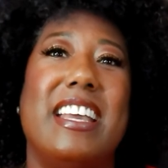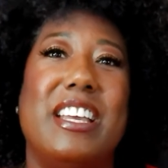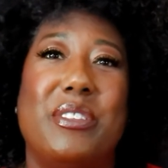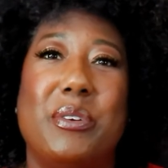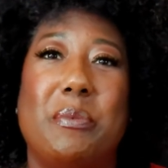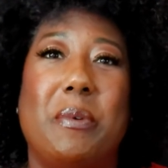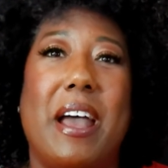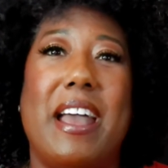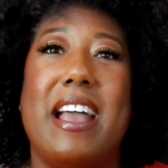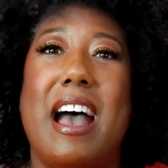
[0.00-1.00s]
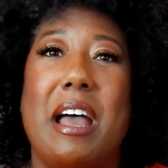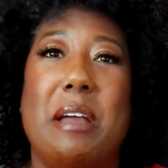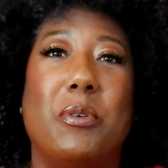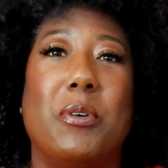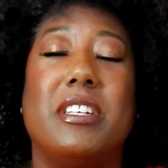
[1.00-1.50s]
Either way,
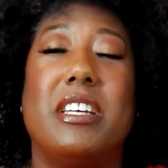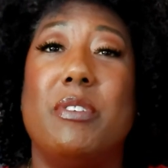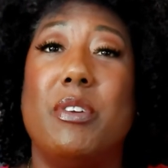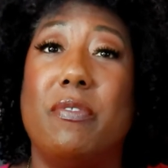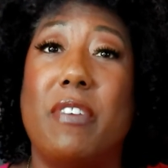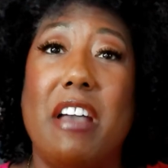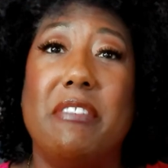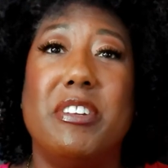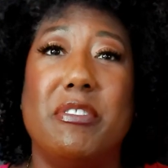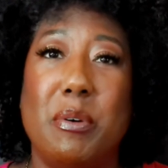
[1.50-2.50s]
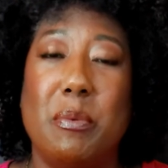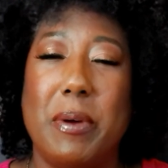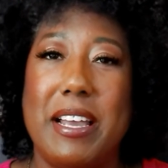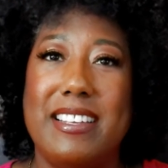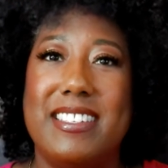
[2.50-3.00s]
I'm going to give you 5 different
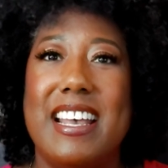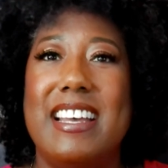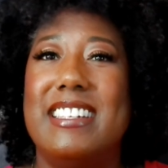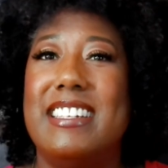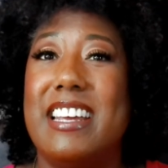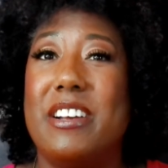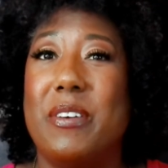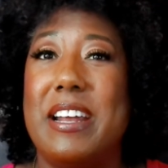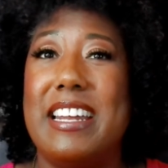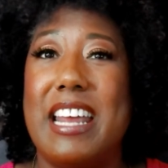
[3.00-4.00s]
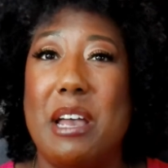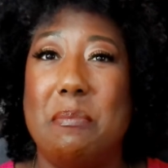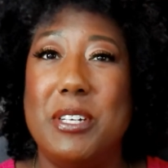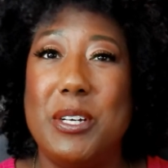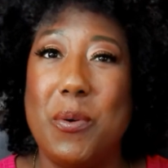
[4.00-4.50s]
ways to decorate an
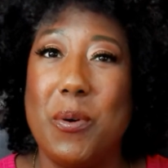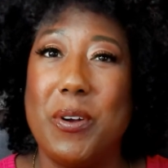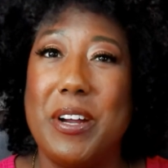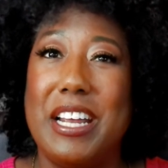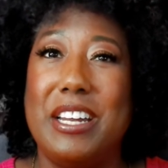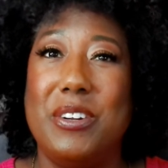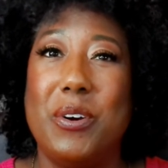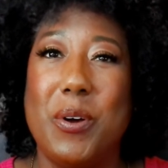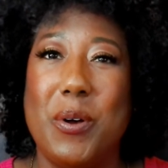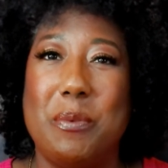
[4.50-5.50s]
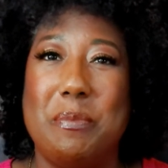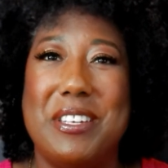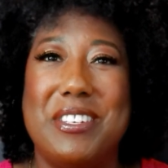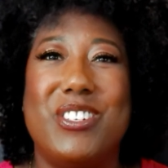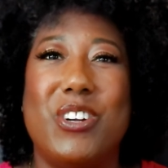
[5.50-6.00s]
empty corner in your home,
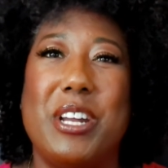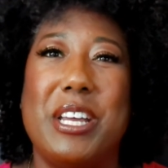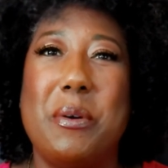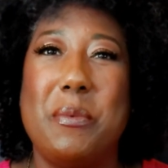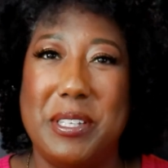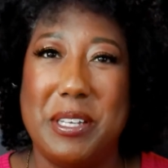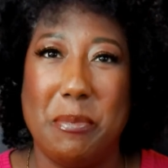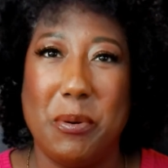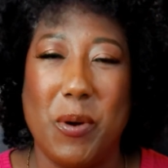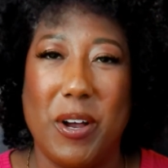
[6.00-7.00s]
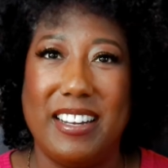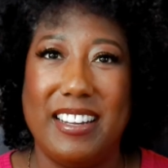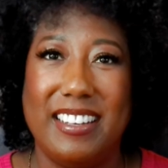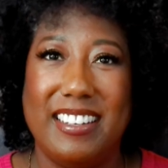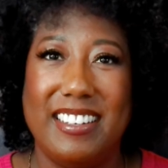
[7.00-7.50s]
starting with number 1.